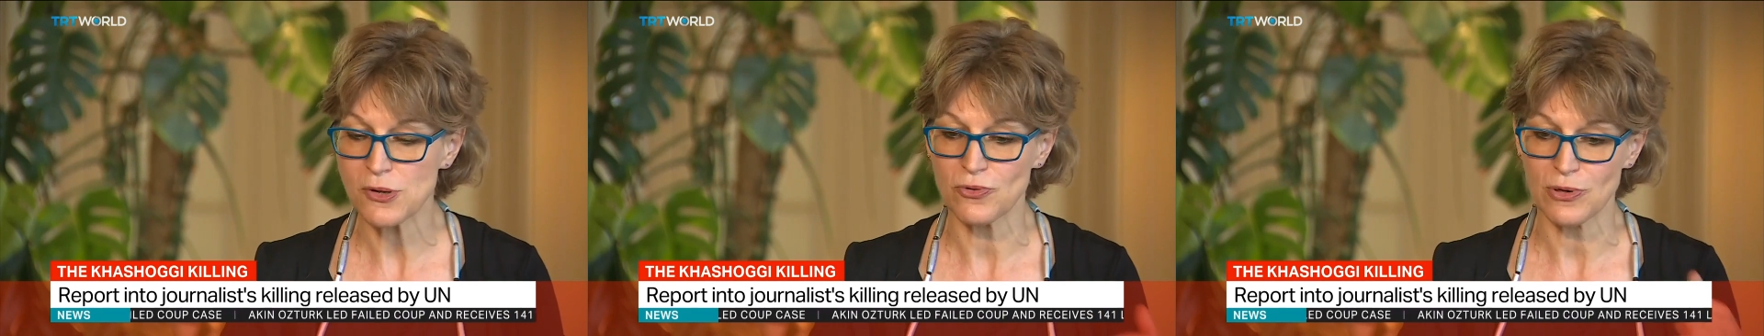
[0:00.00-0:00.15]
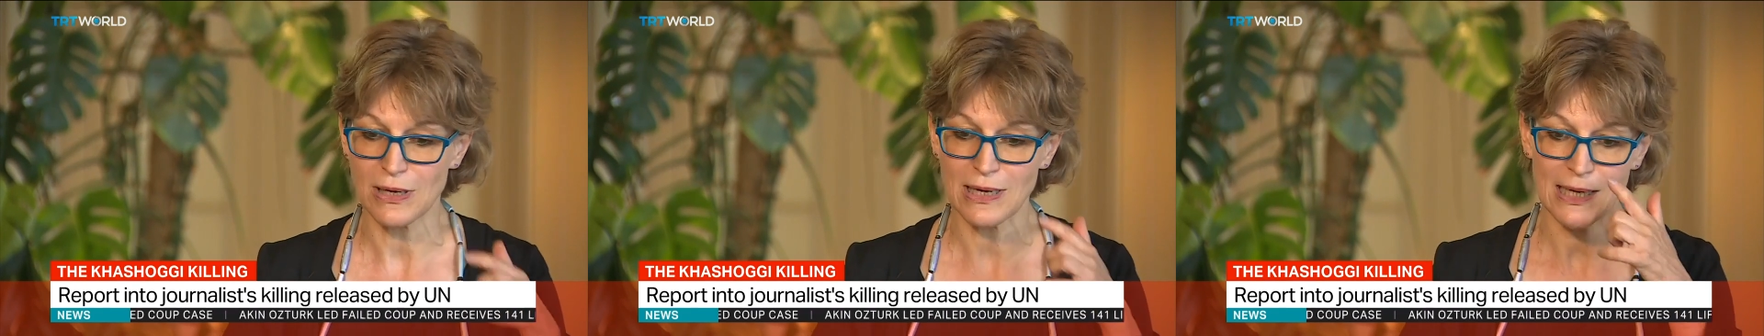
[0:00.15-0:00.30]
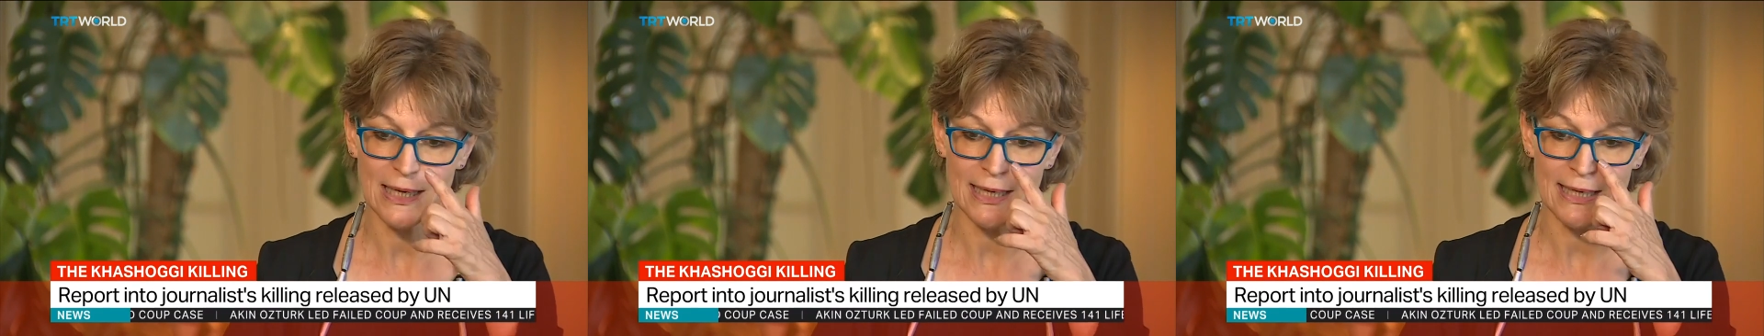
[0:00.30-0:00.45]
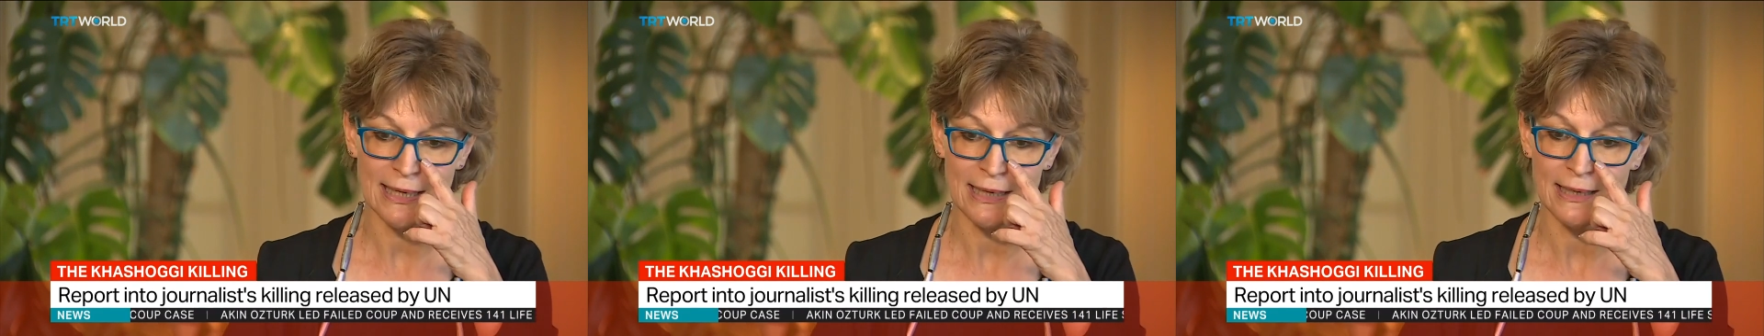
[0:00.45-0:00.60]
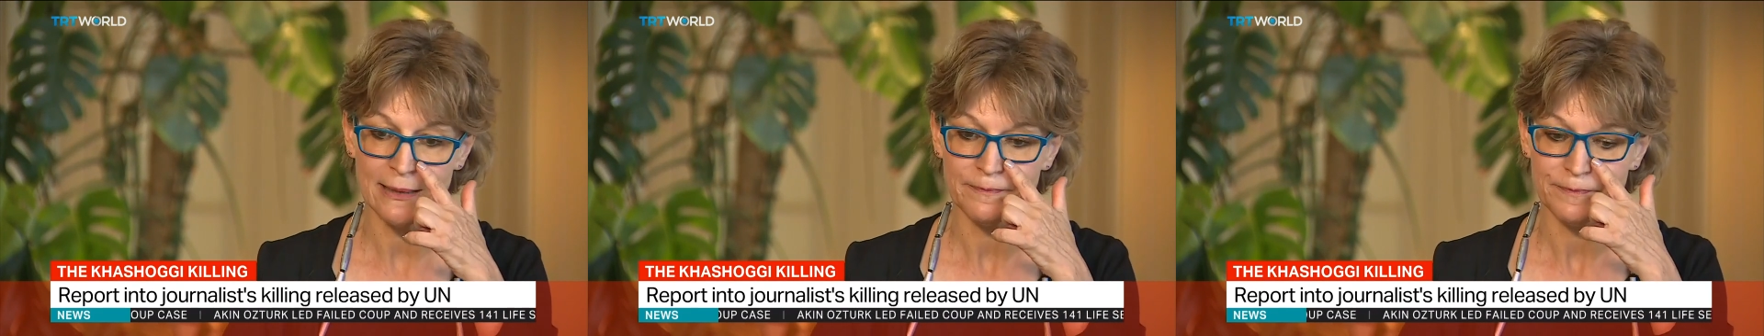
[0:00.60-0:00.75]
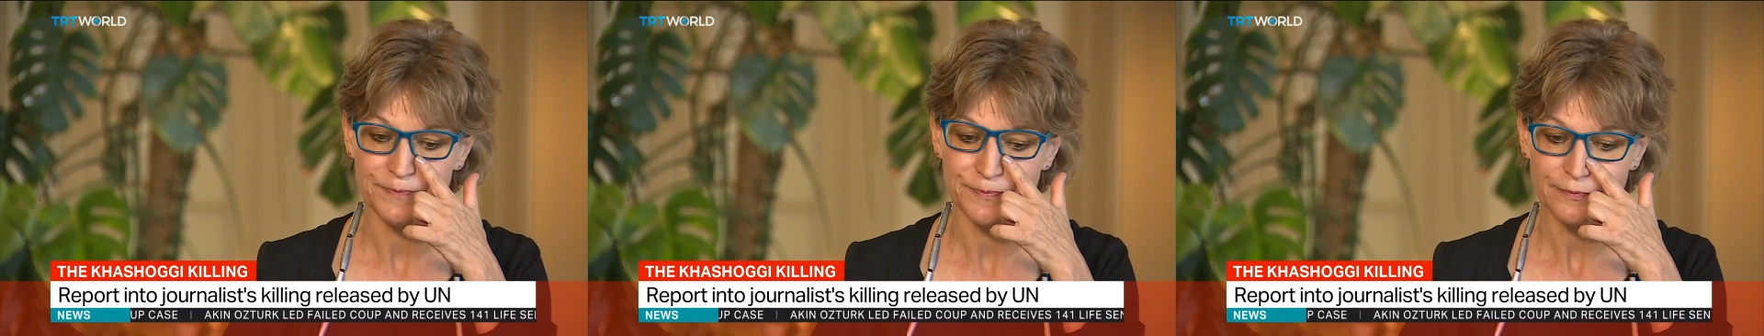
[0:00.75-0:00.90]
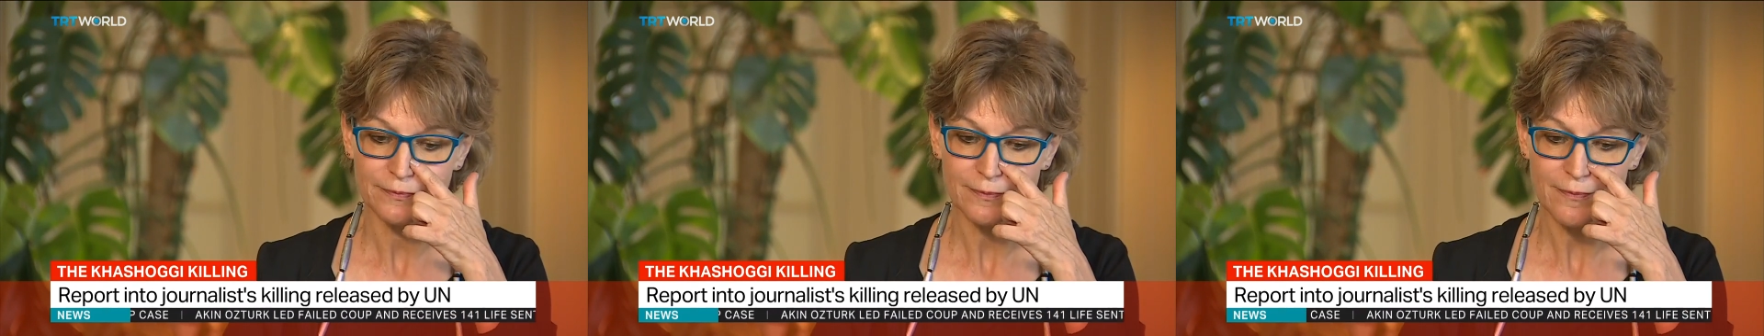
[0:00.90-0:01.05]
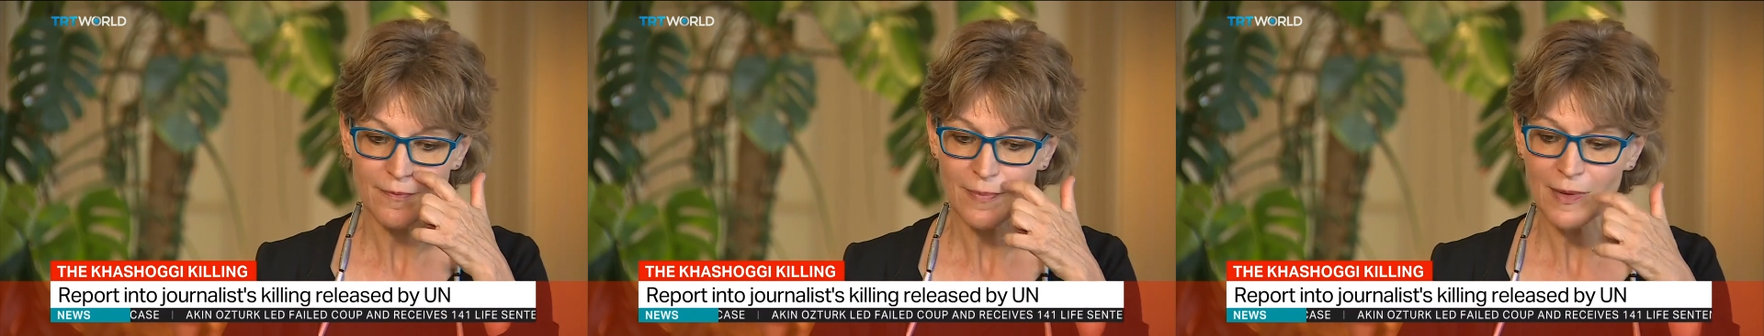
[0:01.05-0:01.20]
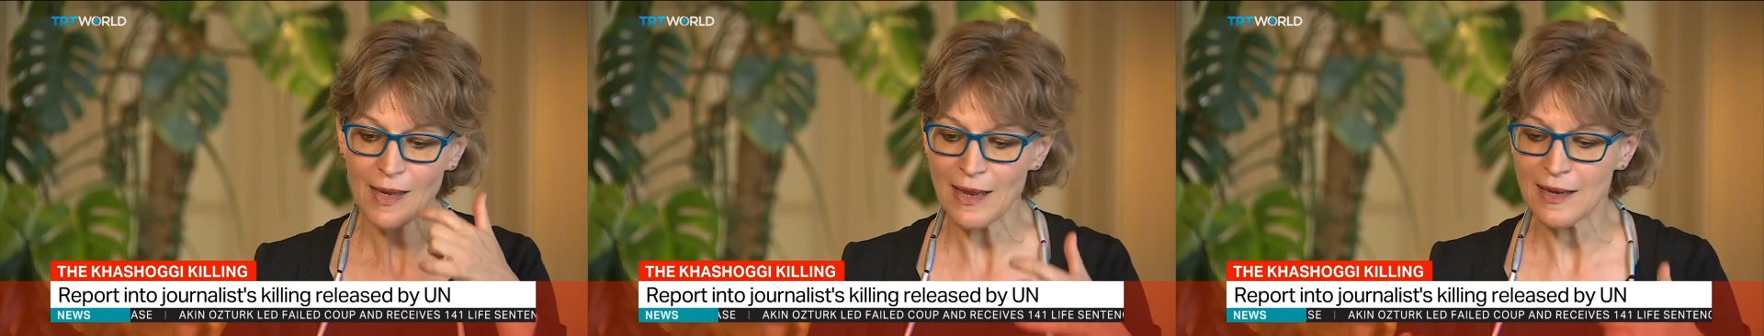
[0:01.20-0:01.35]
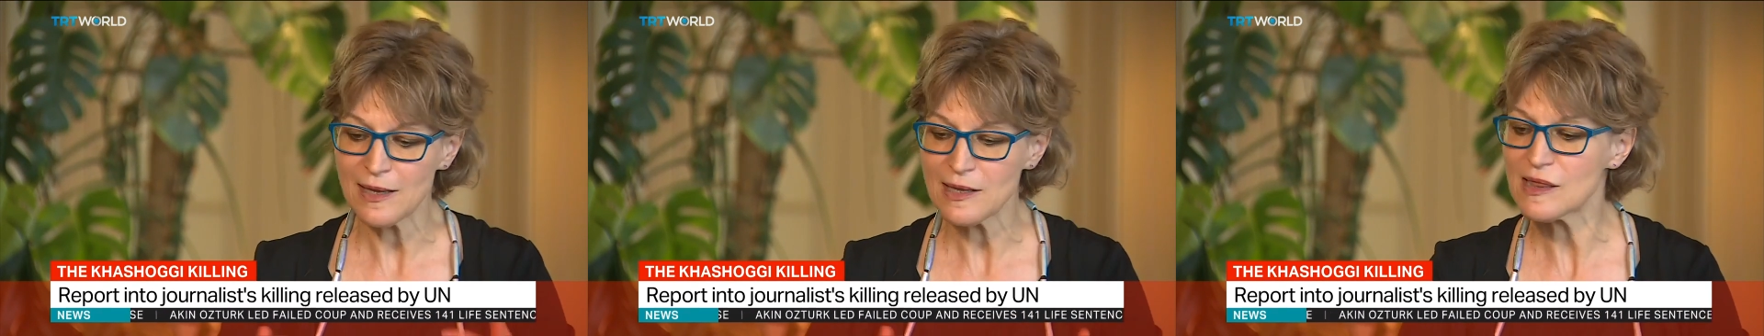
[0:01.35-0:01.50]
clear
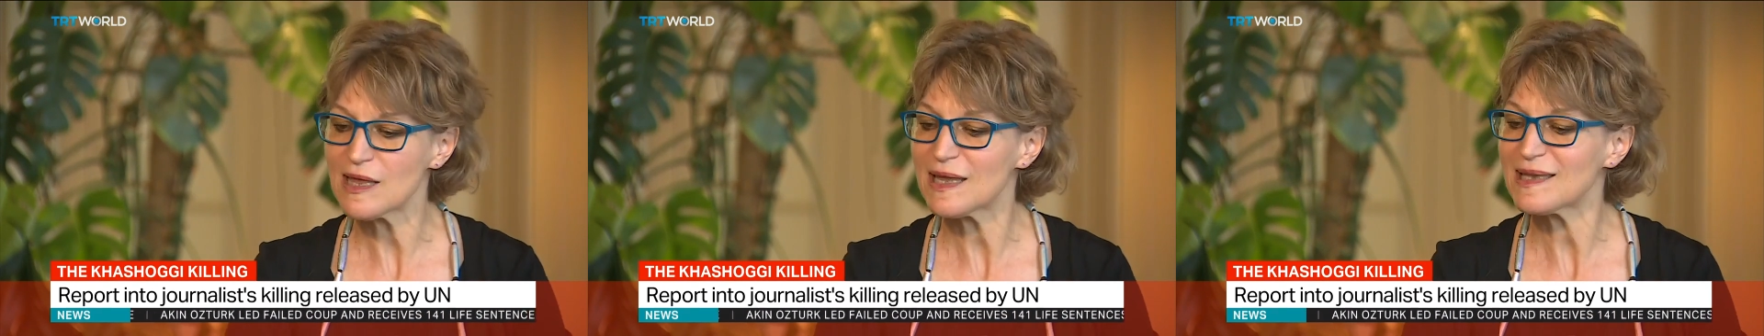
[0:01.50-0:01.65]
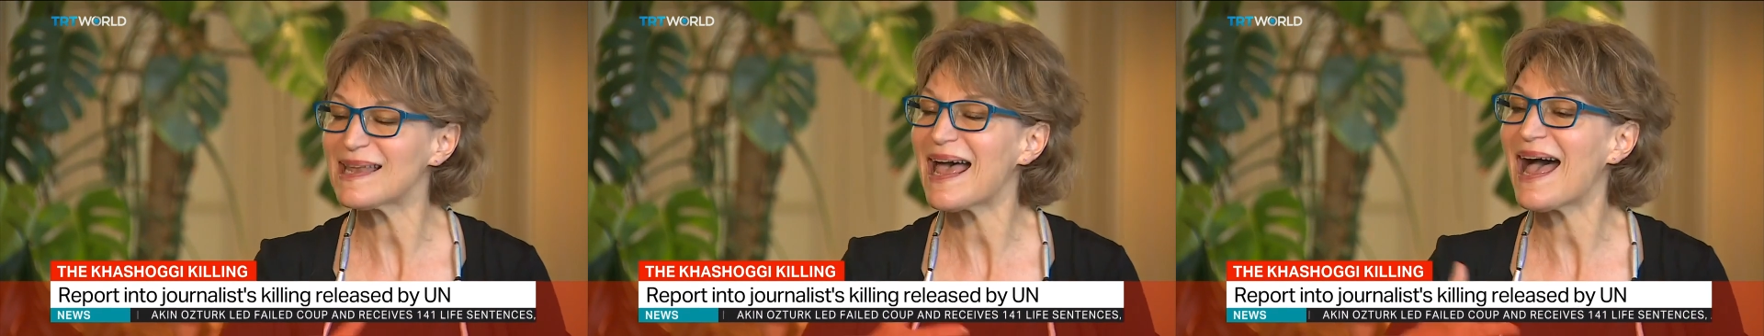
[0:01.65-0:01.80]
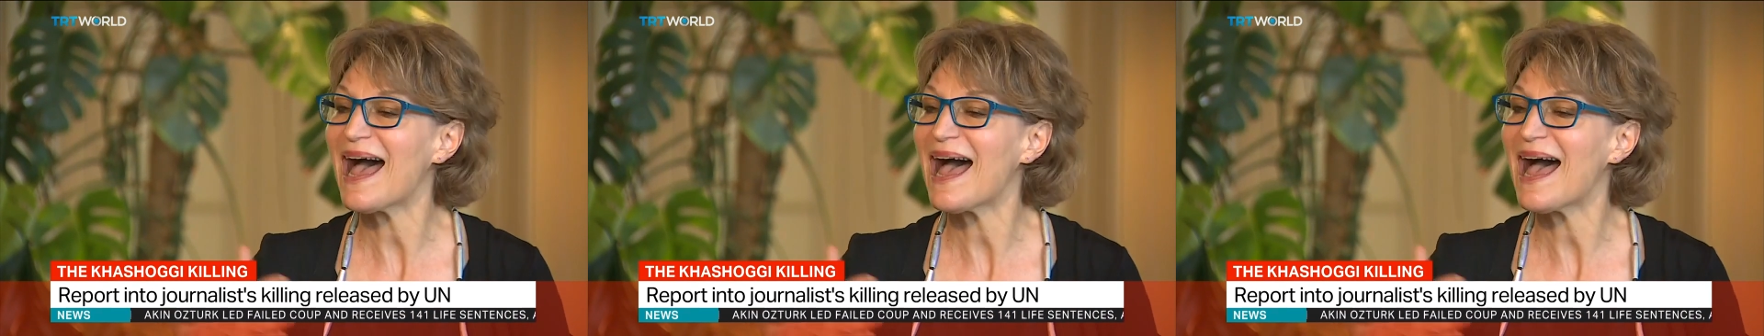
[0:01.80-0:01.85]
is that